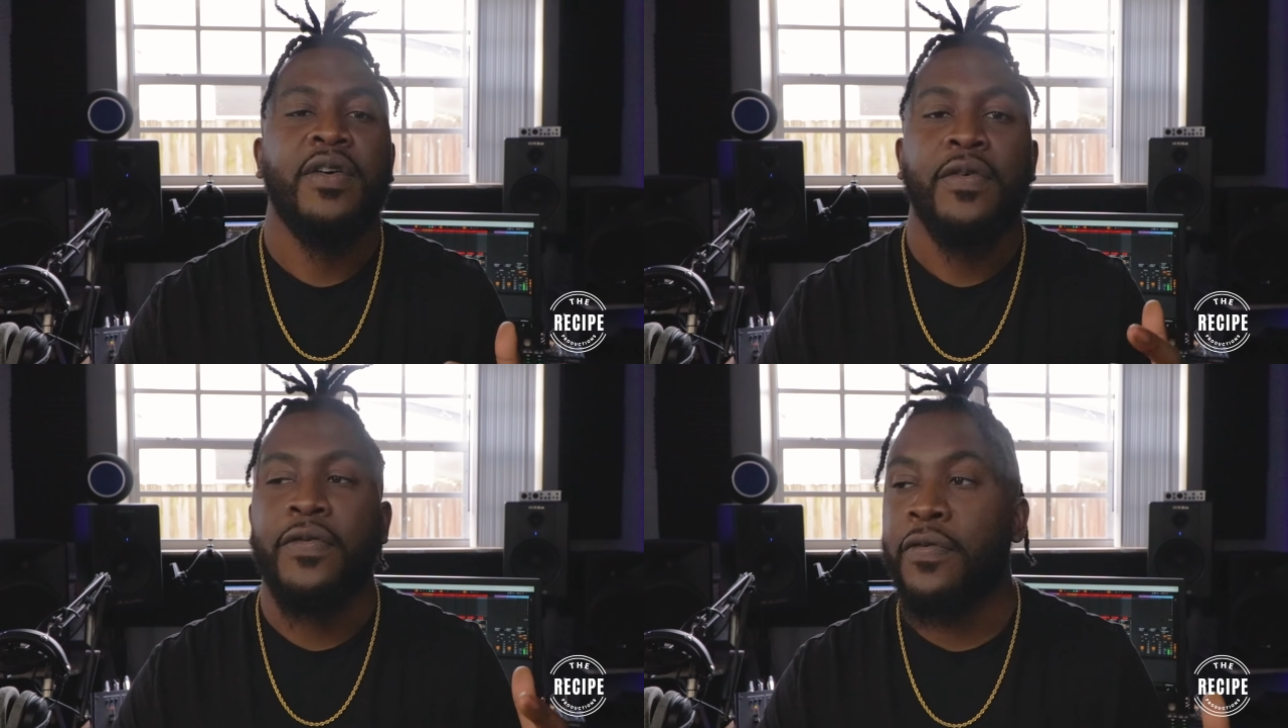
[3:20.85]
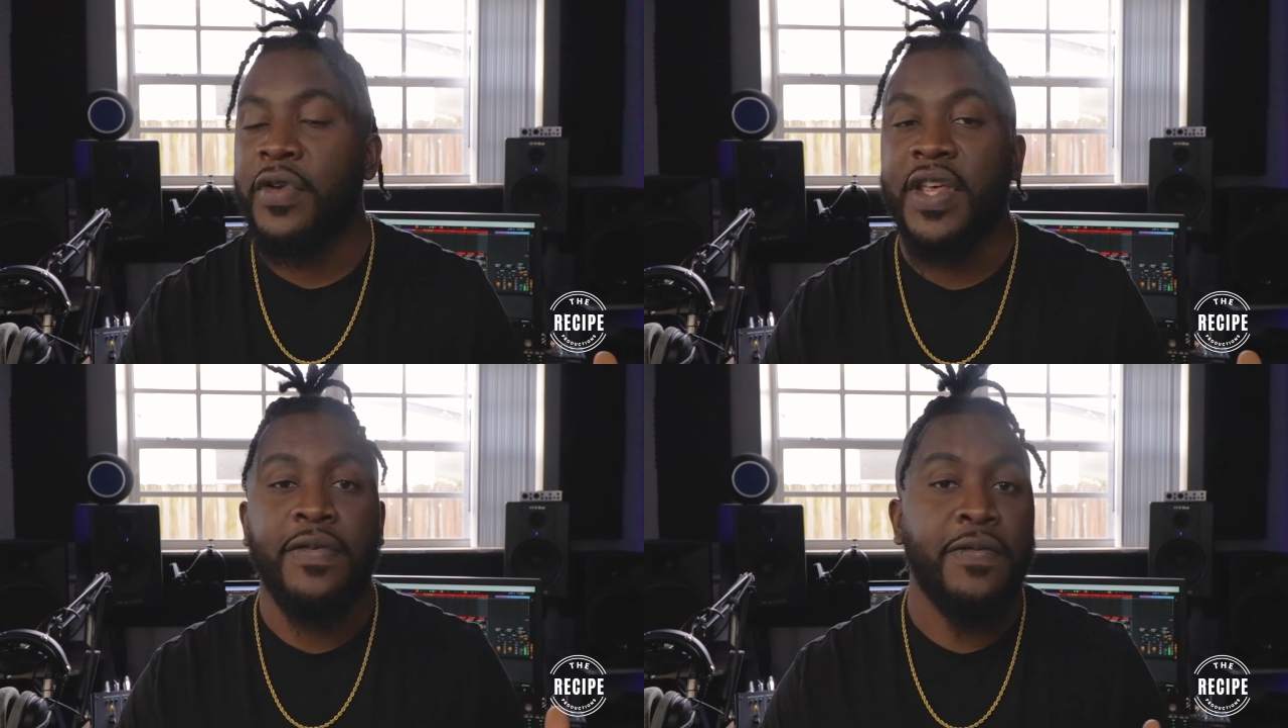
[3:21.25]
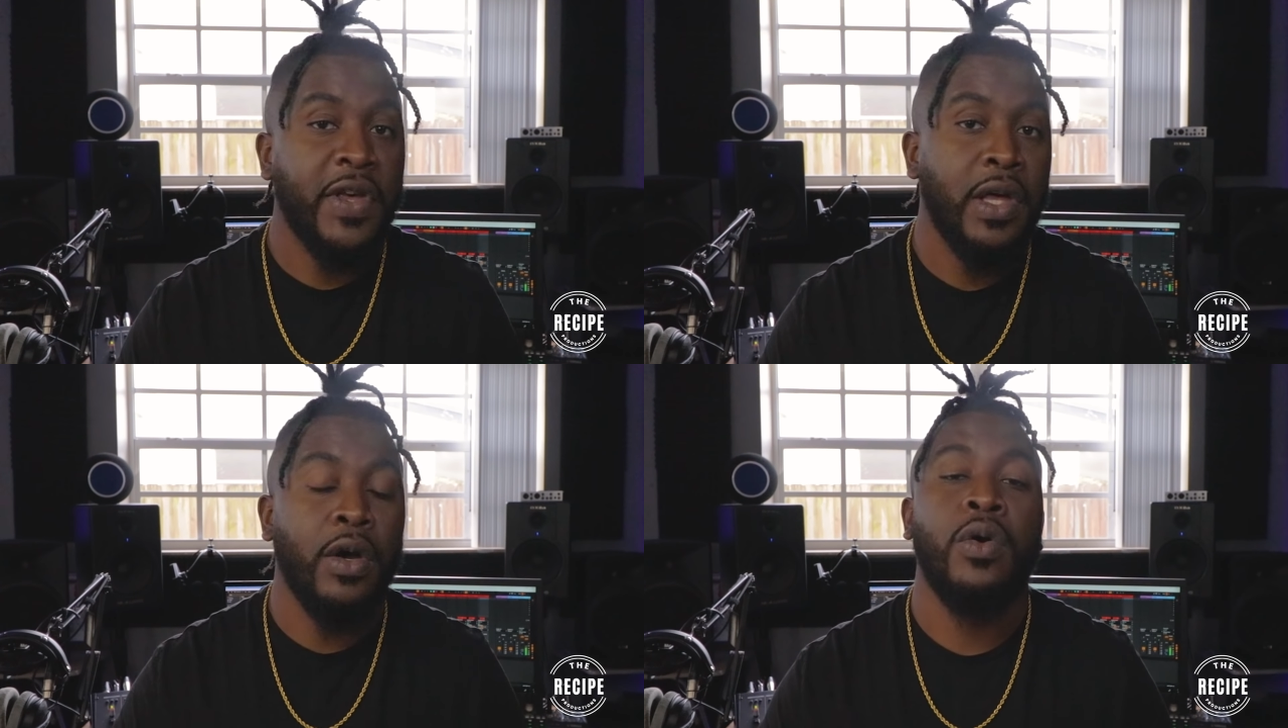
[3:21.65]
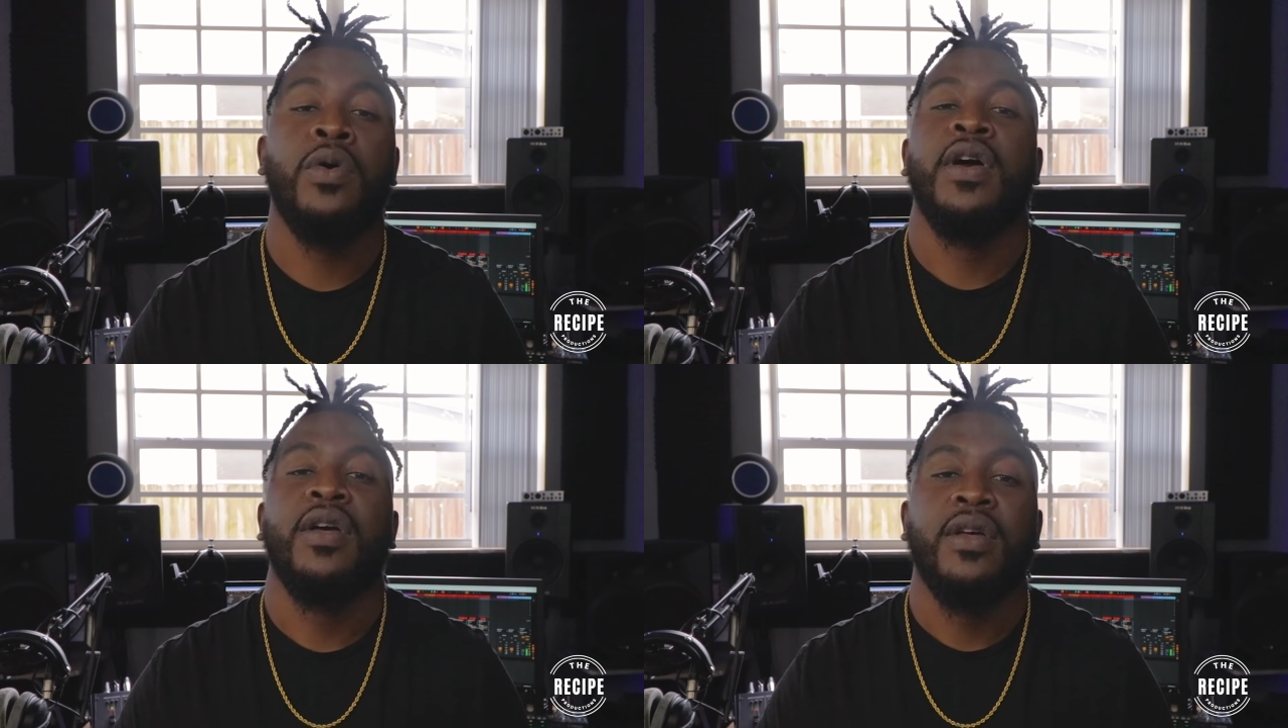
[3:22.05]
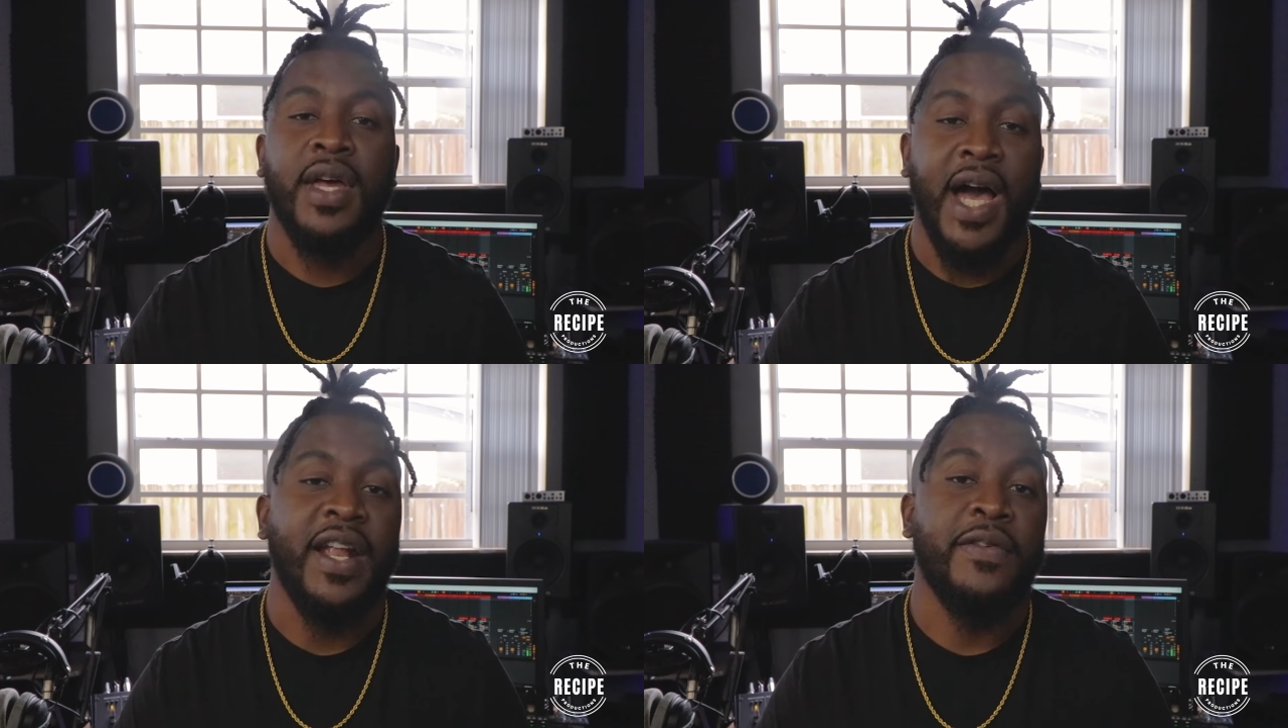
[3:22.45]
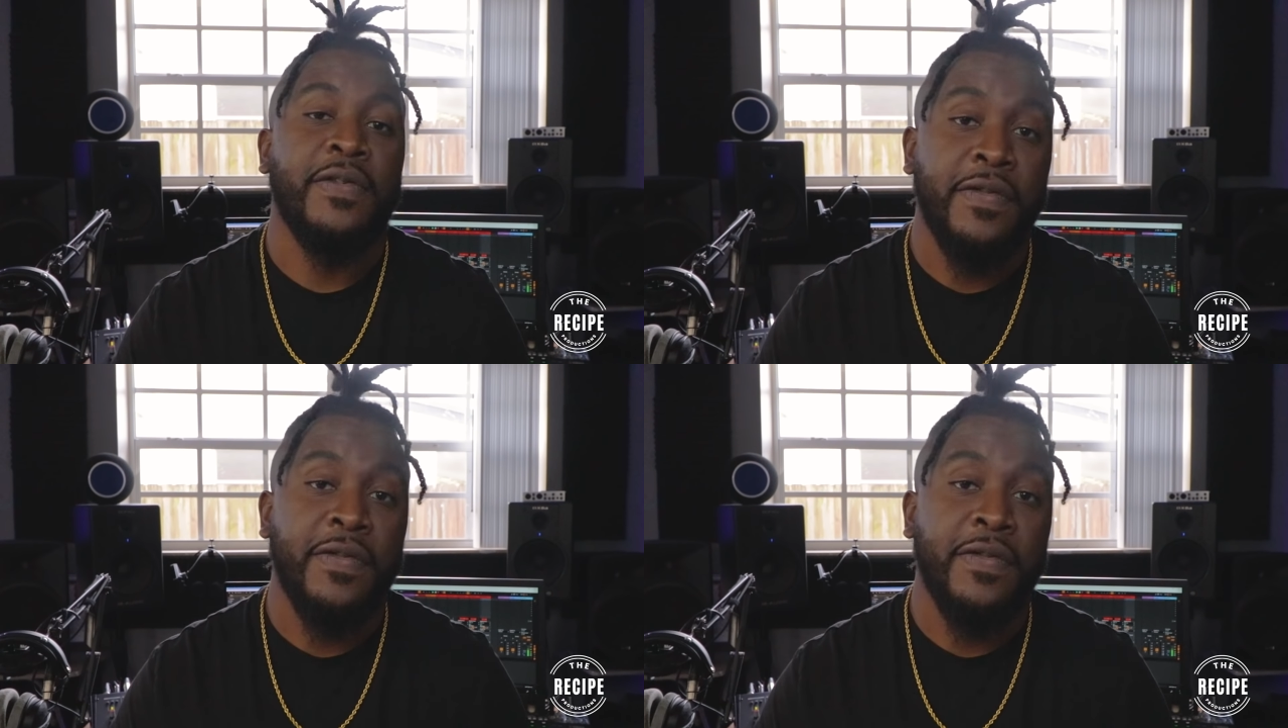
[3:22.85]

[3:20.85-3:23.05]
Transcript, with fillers: free feel kind of